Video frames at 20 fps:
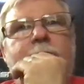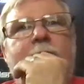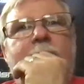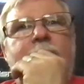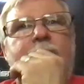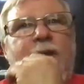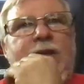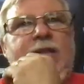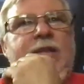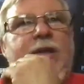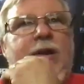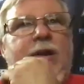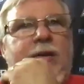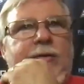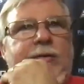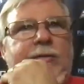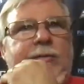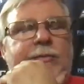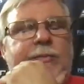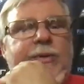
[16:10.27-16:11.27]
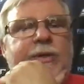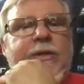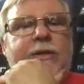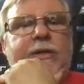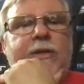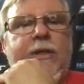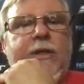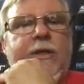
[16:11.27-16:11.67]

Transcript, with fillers: I've been there, but